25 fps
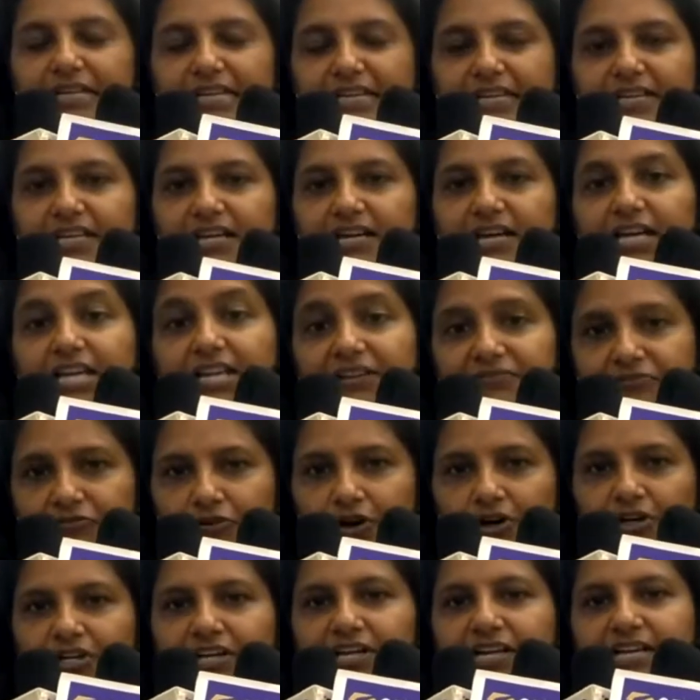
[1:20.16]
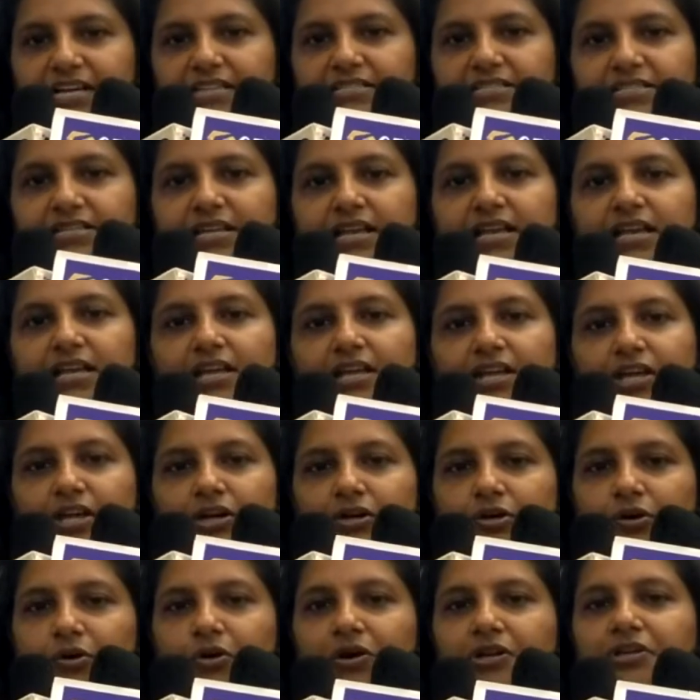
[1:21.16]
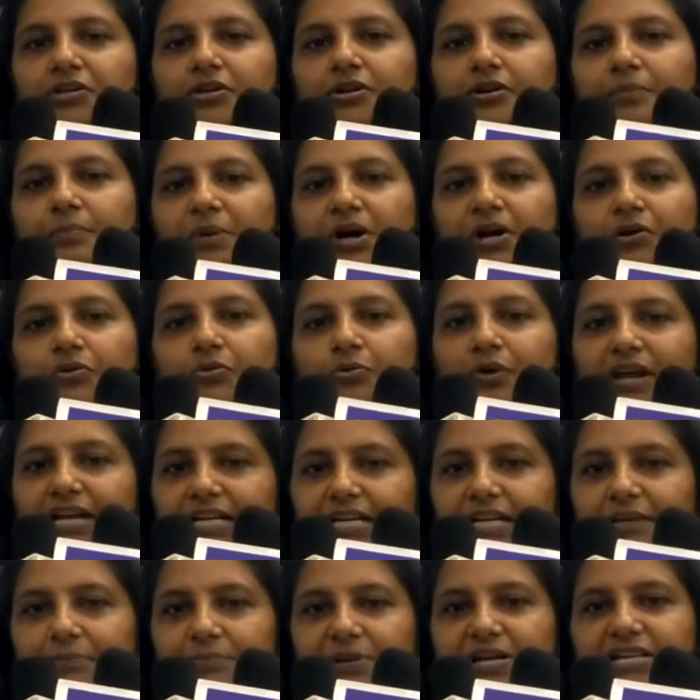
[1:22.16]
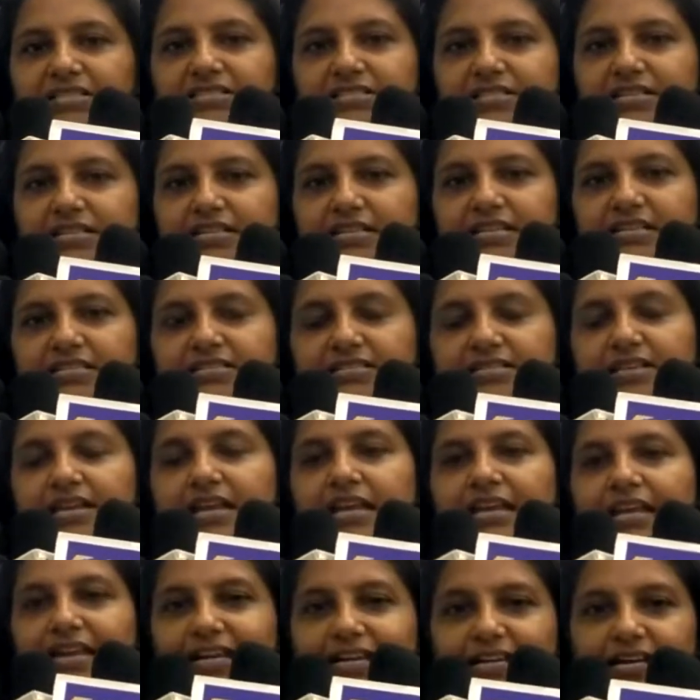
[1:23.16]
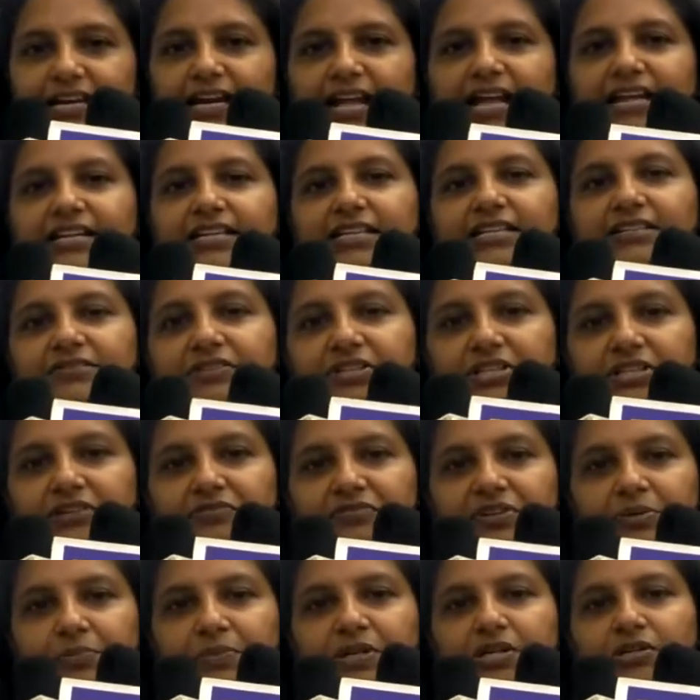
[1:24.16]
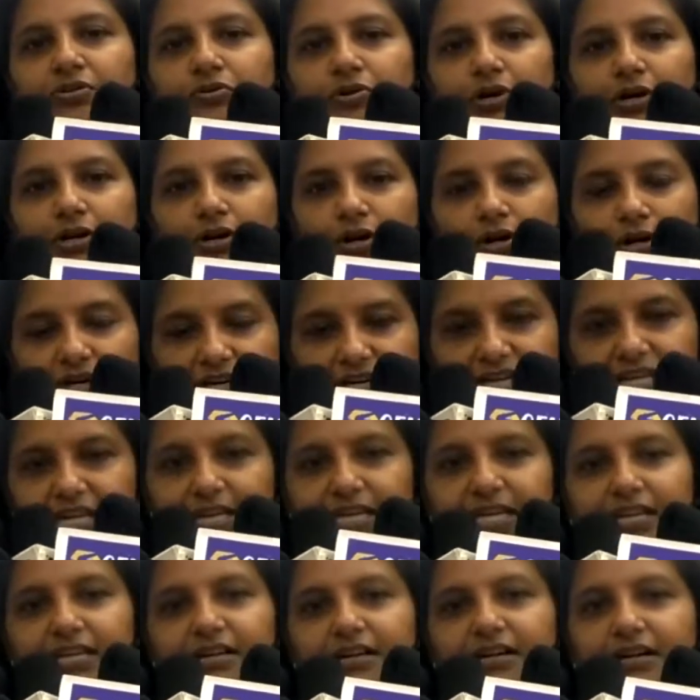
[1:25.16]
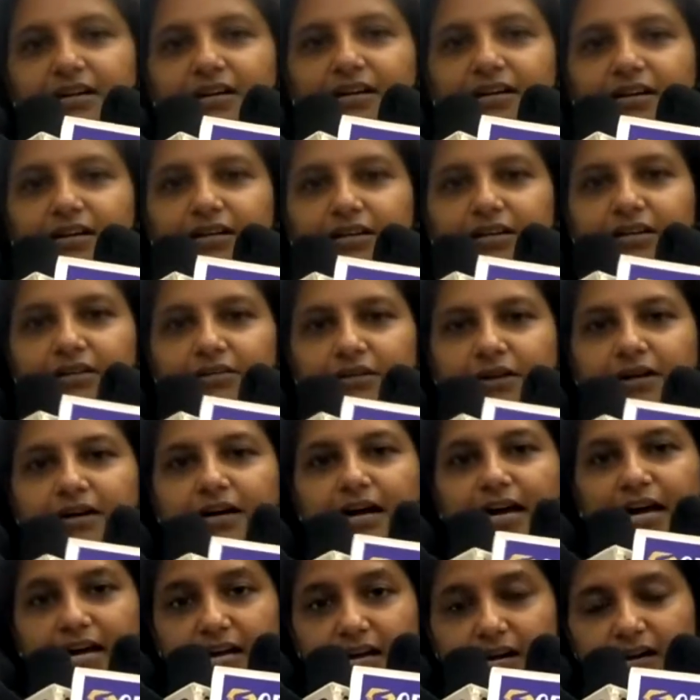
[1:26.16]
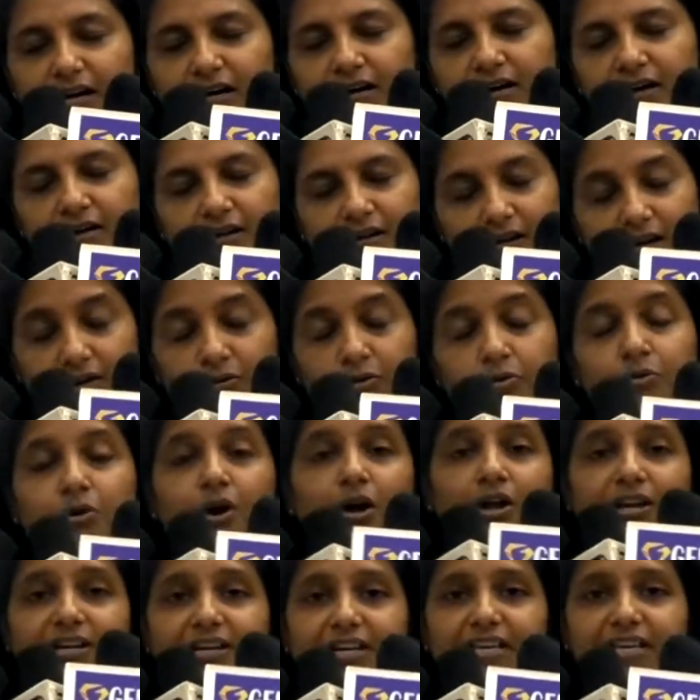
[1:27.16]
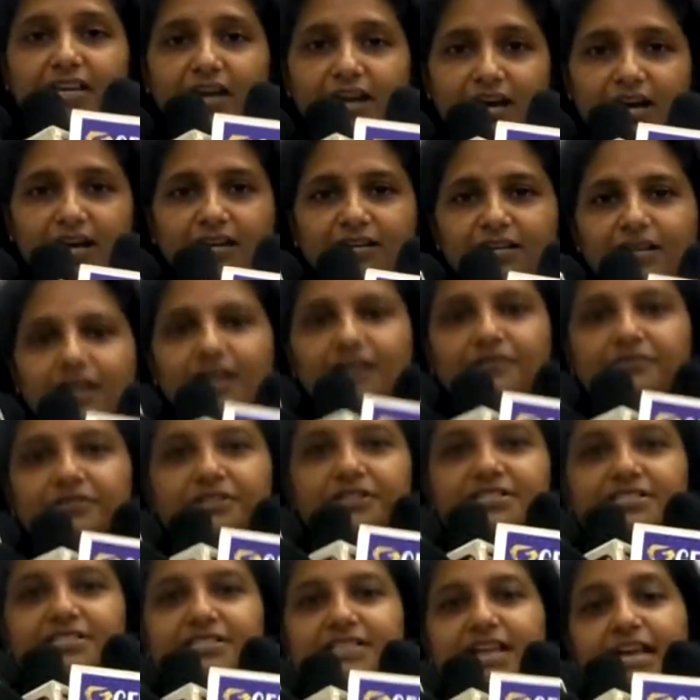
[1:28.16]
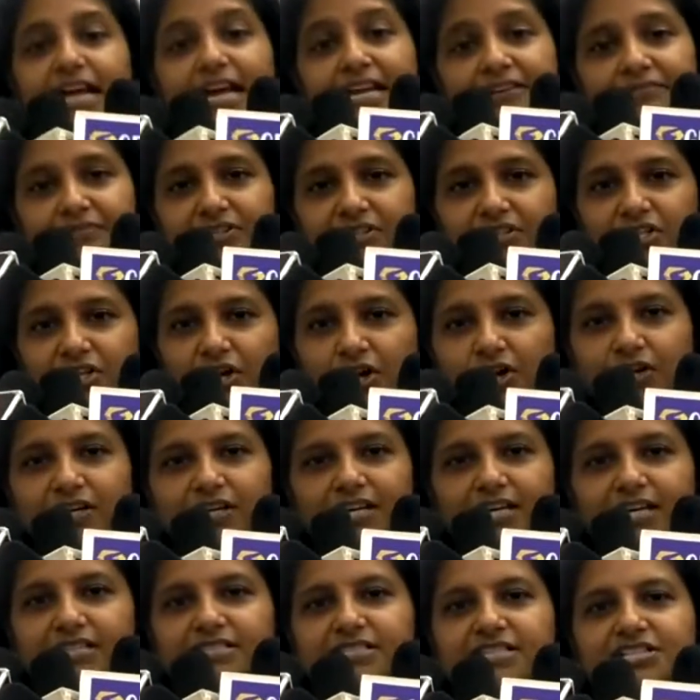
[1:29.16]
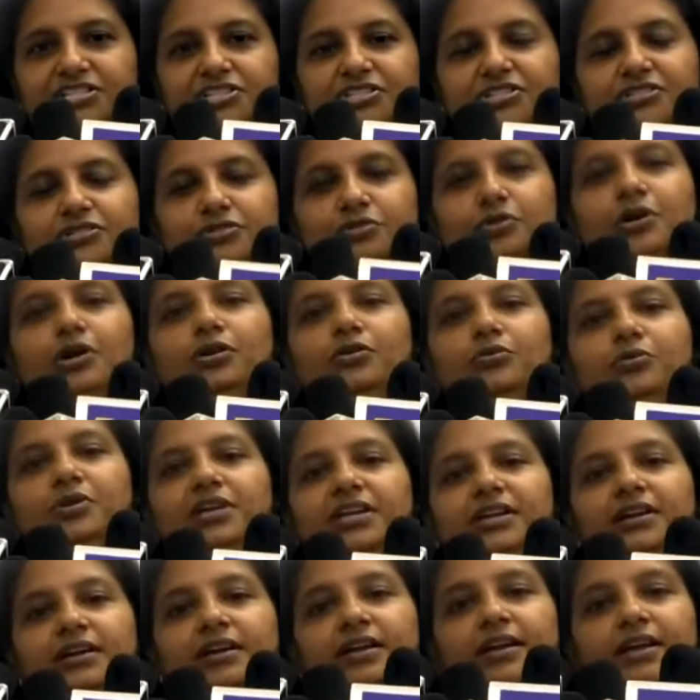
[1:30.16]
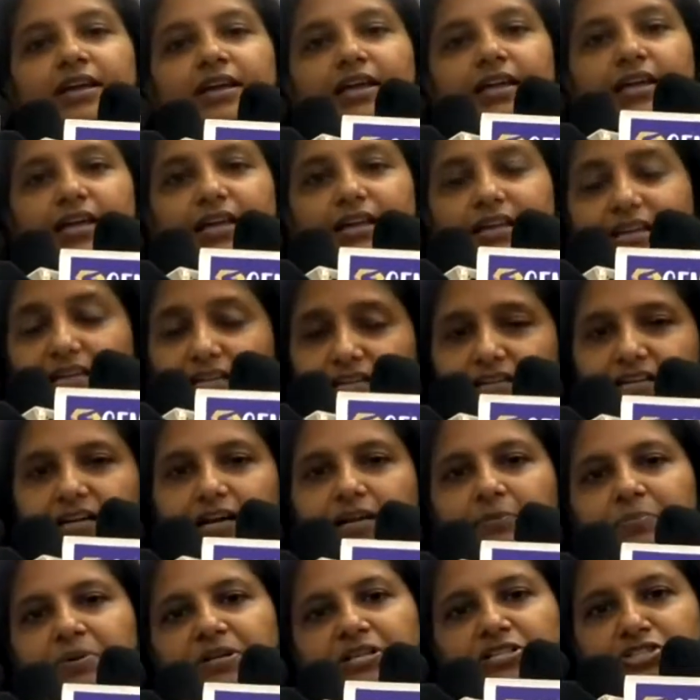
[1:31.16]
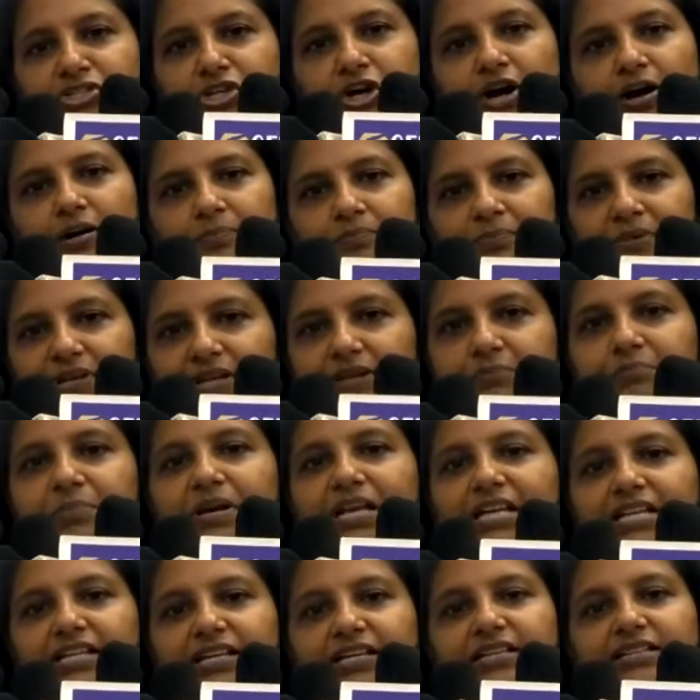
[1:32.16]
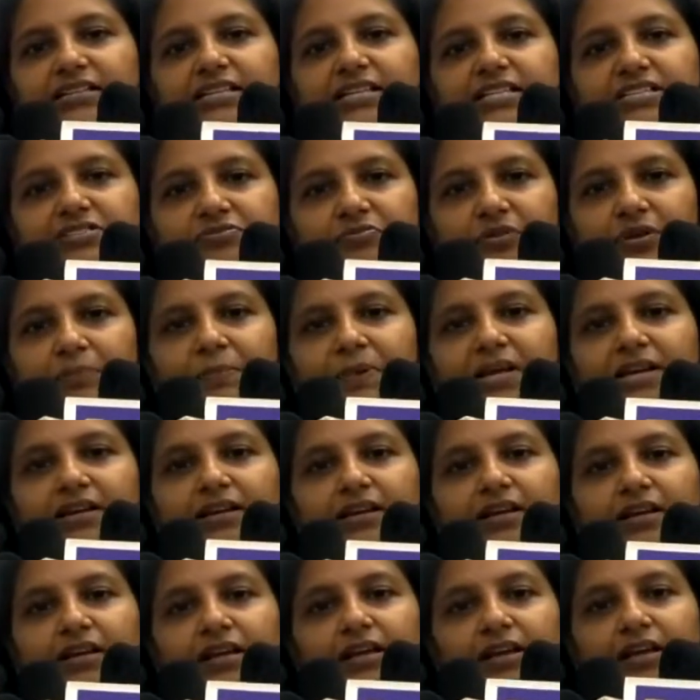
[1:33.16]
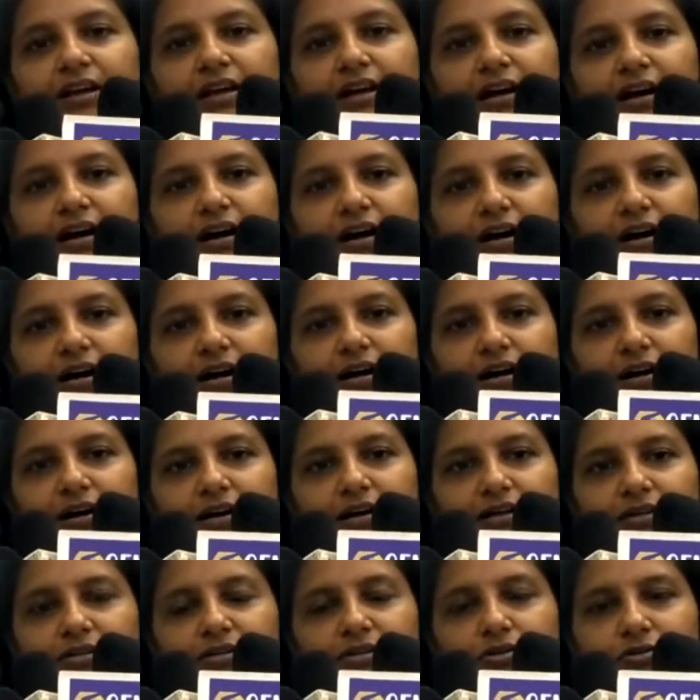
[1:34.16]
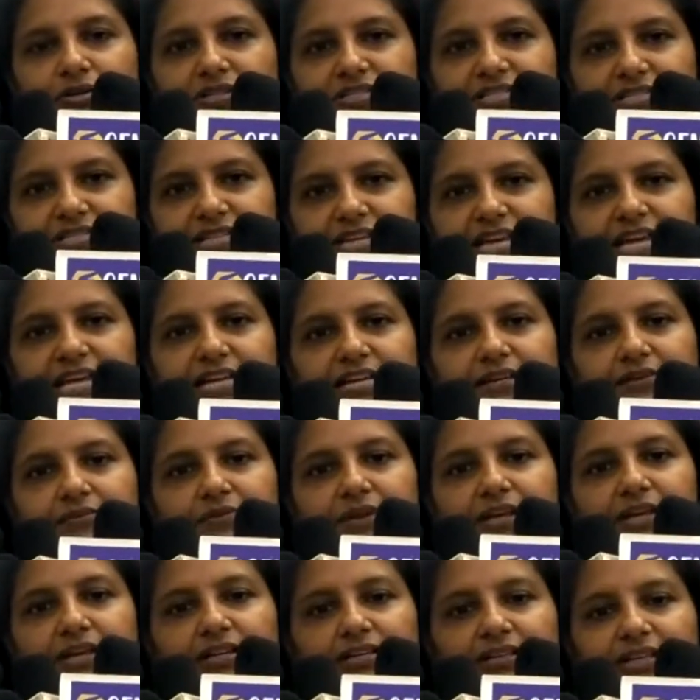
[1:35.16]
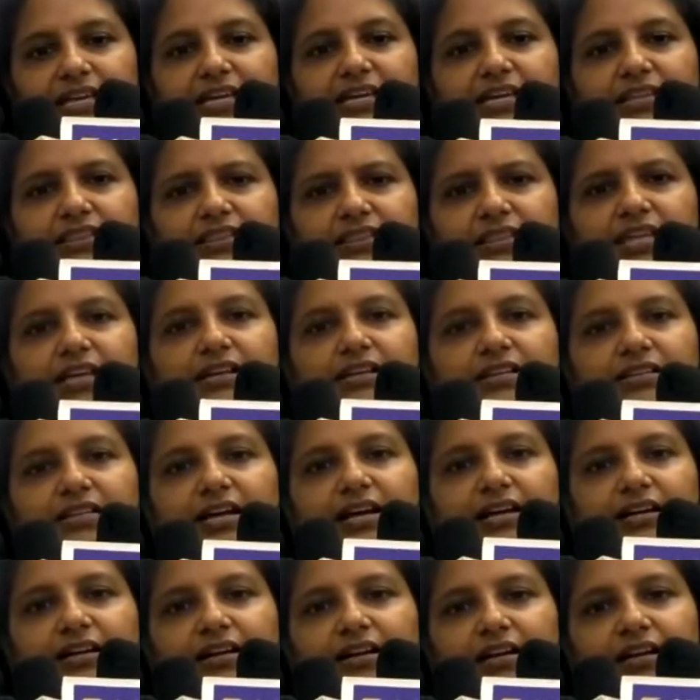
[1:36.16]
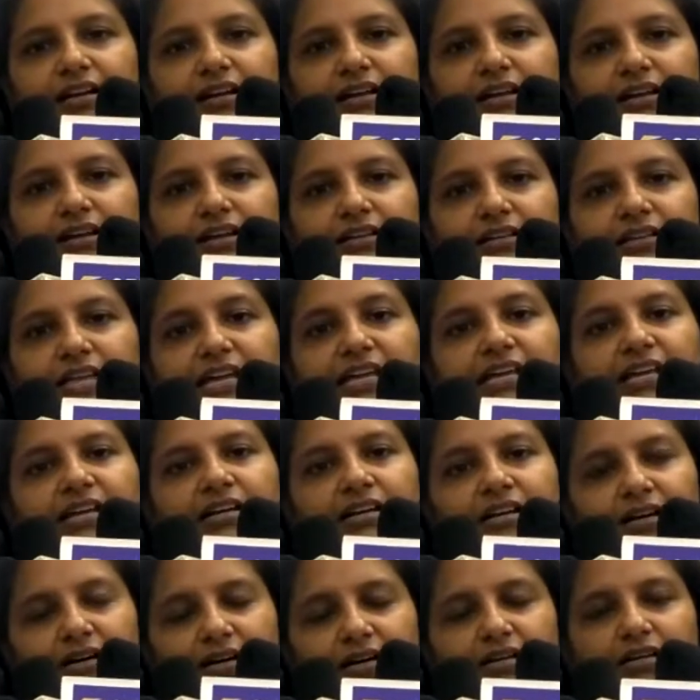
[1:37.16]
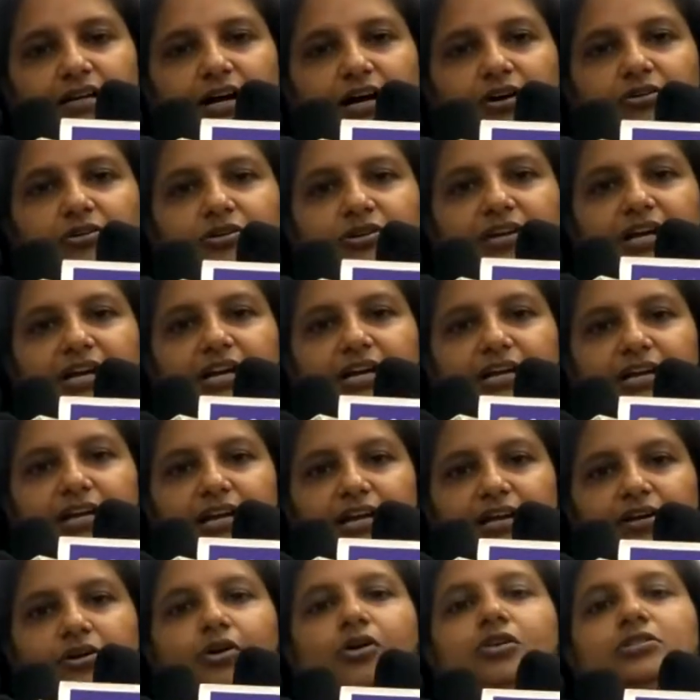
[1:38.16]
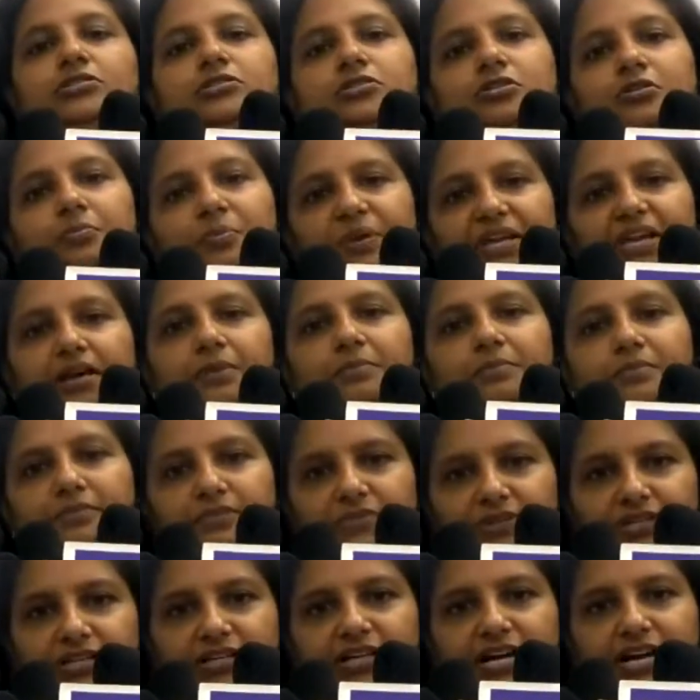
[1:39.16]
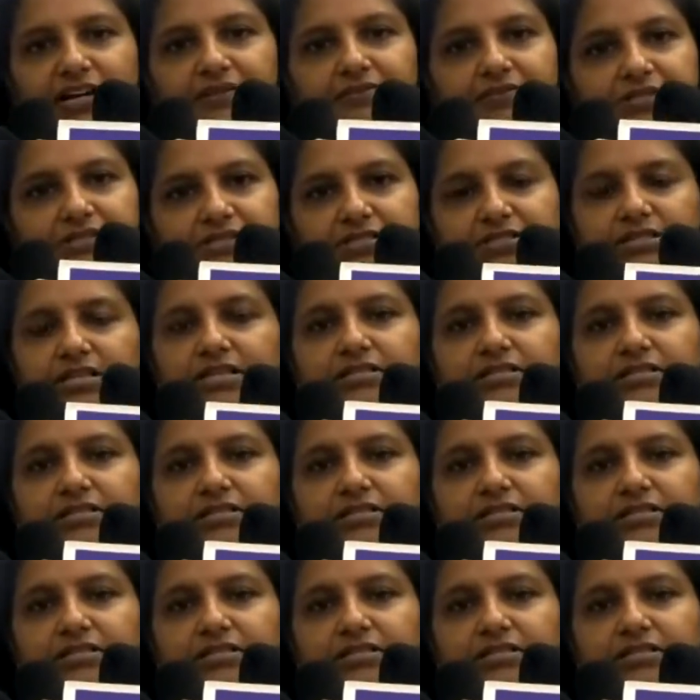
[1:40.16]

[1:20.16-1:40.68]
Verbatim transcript: India in 40 days, going to about 20 plus cities, interacting with the women who are already uh, uh, uh who already are drivers, and with the organizations who are doing an incredible job in bringing these women uh, to a state where they can think that they can learn how to ride and also become the drivers.